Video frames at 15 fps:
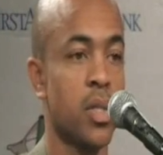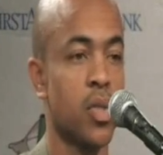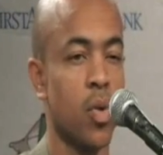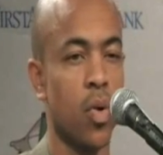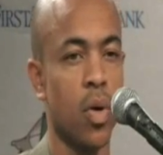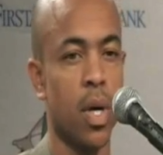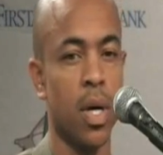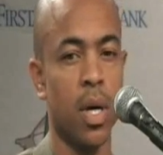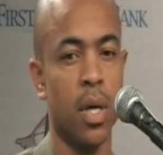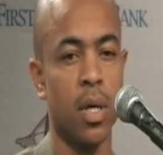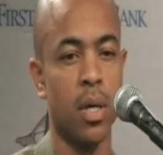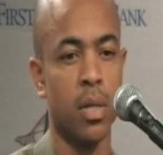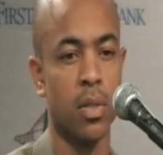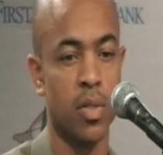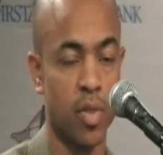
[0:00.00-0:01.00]
So
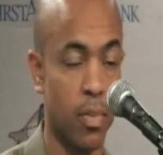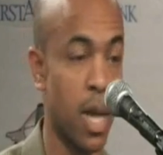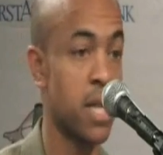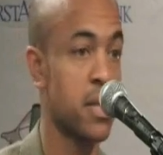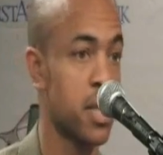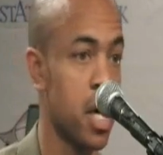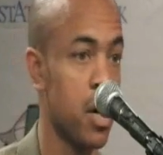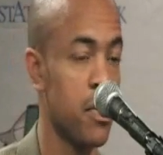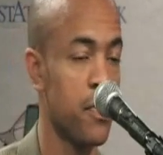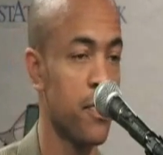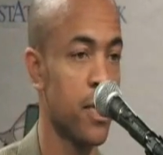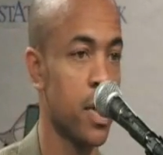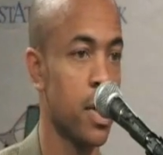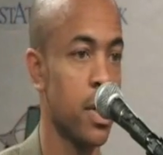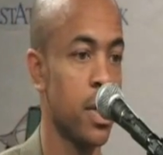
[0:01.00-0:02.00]
to myself,